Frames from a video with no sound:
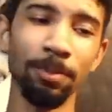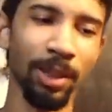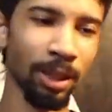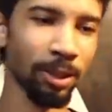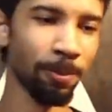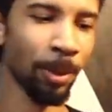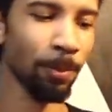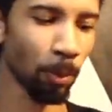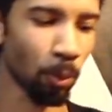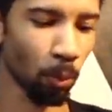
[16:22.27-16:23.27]
because
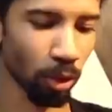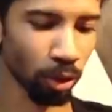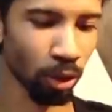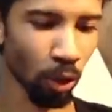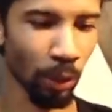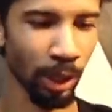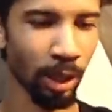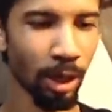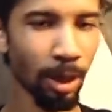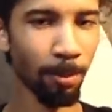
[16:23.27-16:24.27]
people were
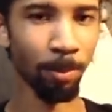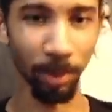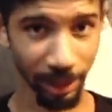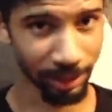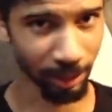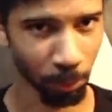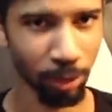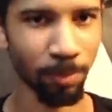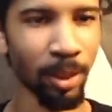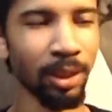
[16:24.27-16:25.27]
going ballistic with
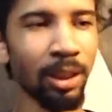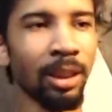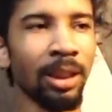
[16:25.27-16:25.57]
the bundling.